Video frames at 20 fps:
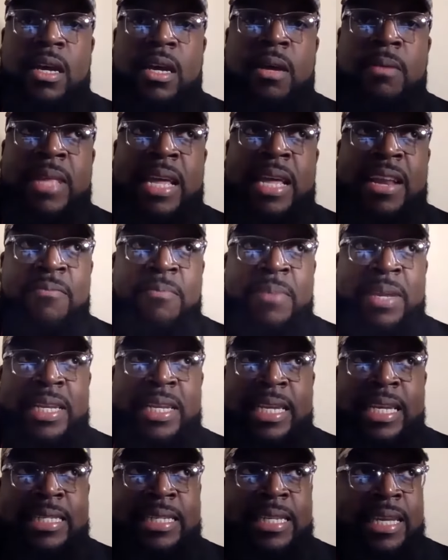um, that have
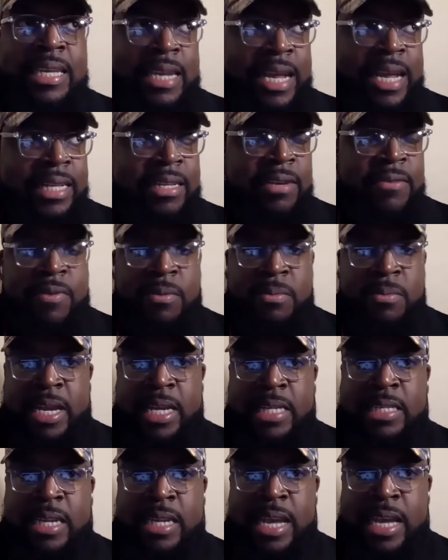been disconnected from
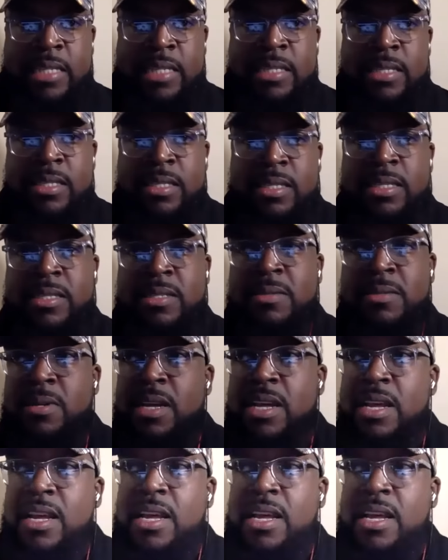the education system.